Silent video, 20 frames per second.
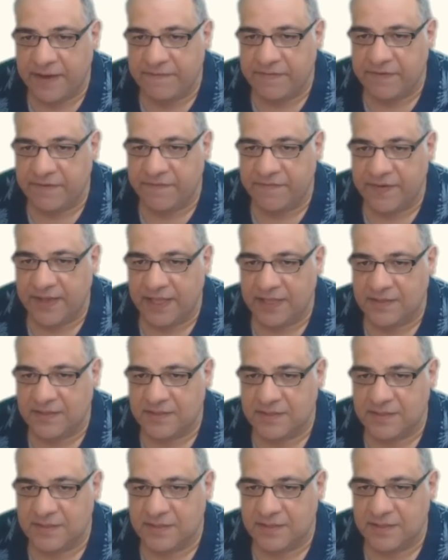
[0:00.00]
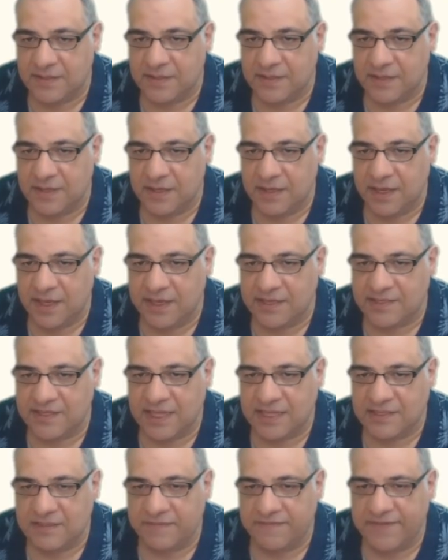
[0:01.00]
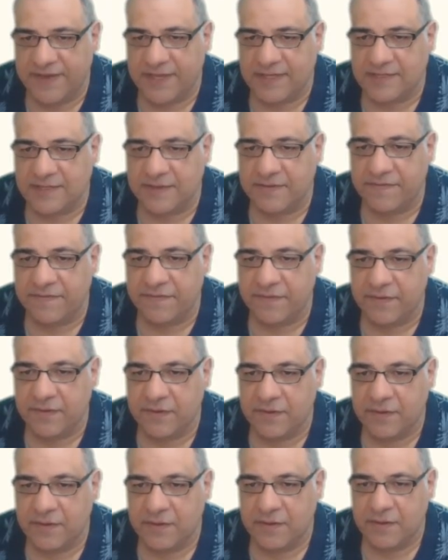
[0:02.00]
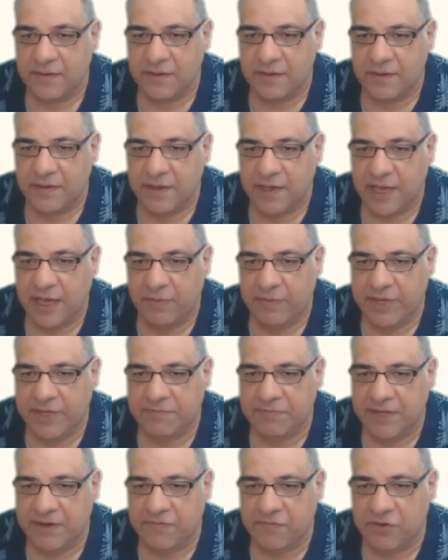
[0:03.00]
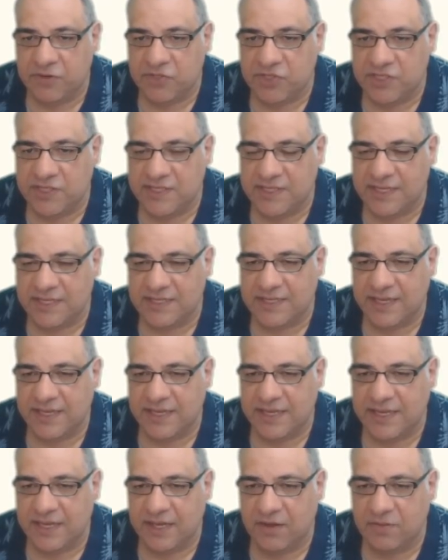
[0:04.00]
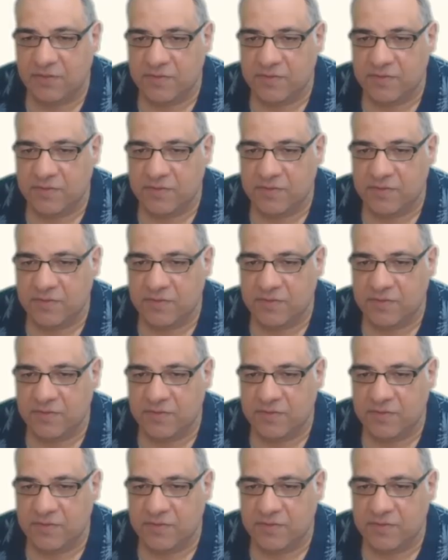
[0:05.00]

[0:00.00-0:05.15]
defense is less effective, and we can play rook g6 here now.